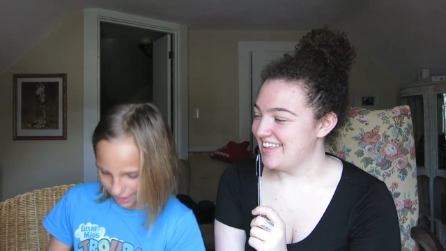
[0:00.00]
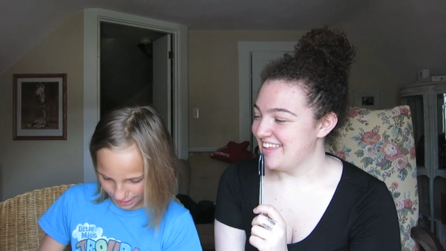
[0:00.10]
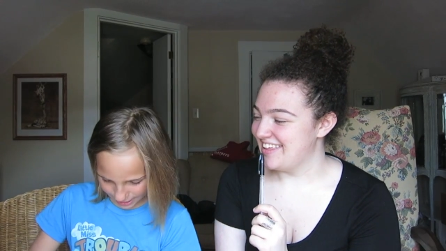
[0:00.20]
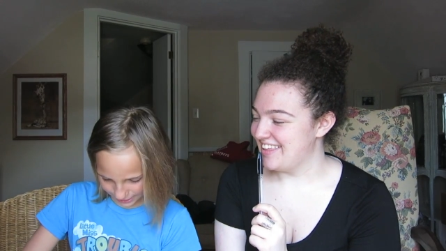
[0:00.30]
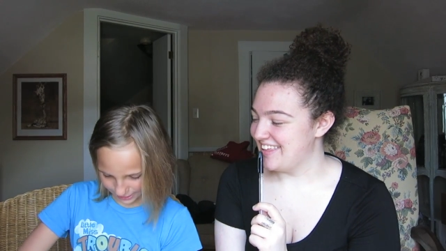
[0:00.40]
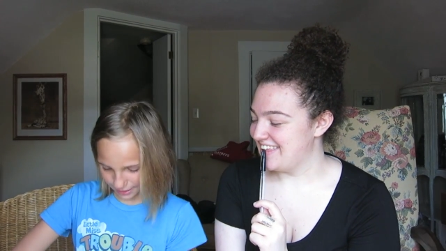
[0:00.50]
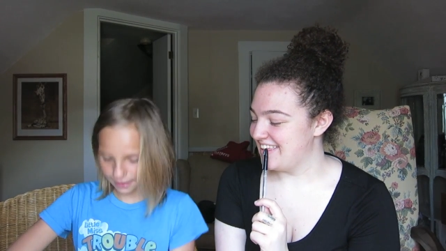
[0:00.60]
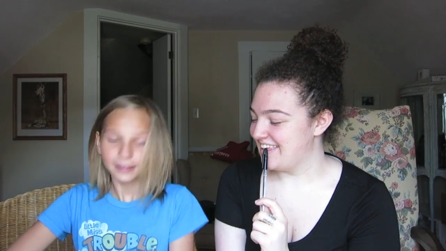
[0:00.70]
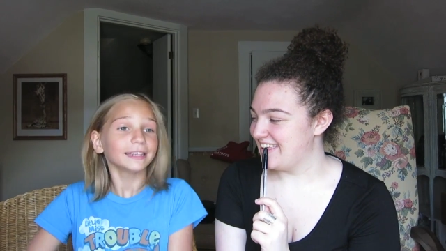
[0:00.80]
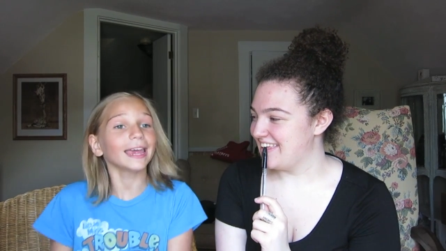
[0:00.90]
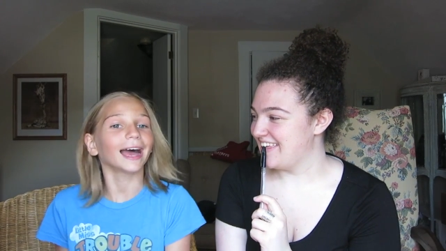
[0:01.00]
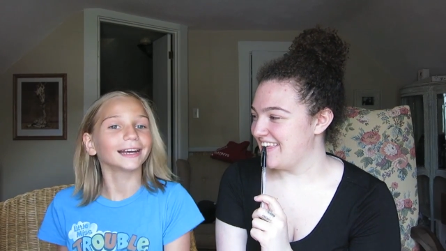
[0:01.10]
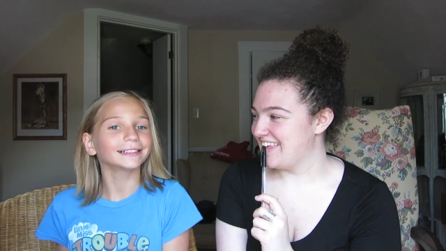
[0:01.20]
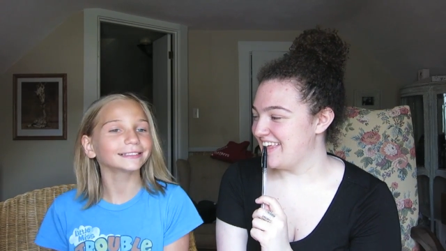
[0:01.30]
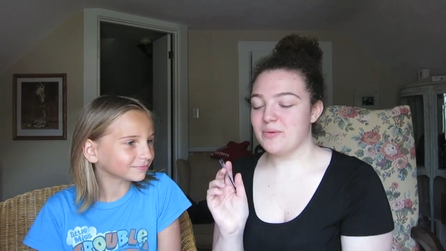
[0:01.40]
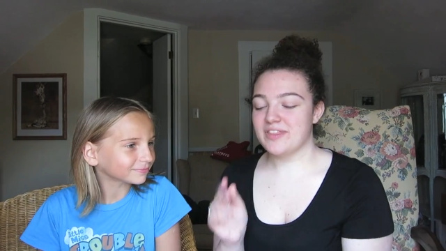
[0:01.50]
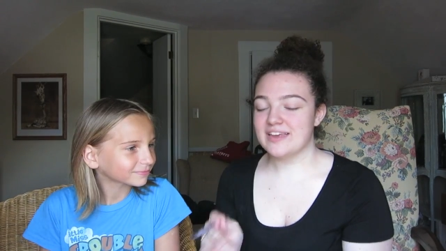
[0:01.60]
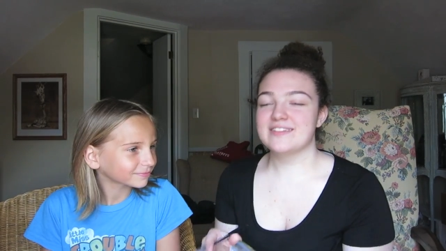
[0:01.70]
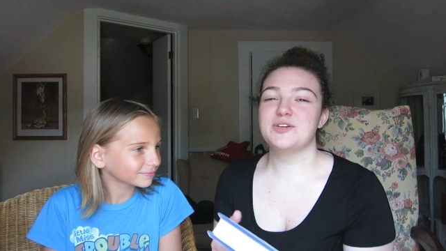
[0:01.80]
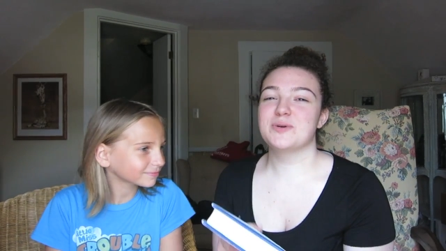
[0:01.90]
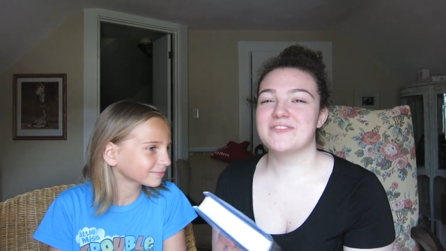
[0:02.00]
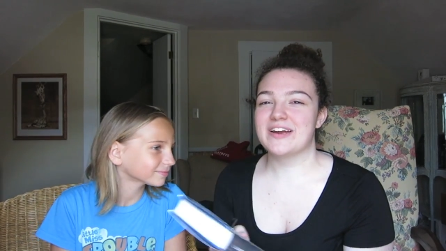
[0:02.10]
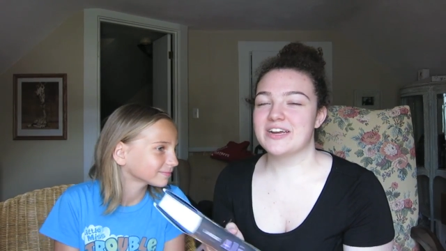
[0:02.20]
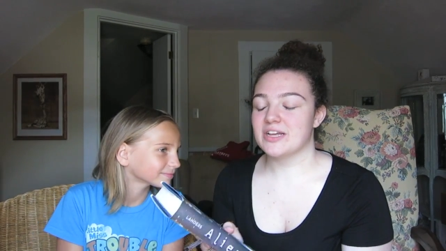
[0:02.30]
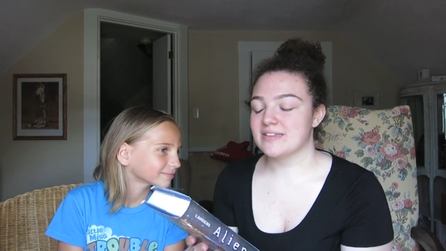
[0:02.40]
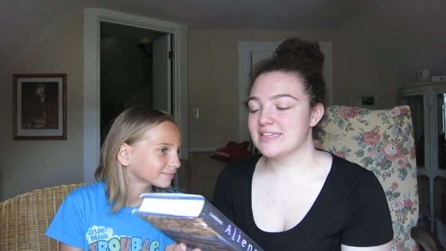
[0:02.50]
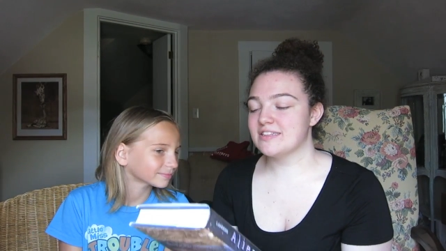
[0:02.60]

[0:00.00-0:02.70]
Speaker 1: and yeah. Well, this, you were very close.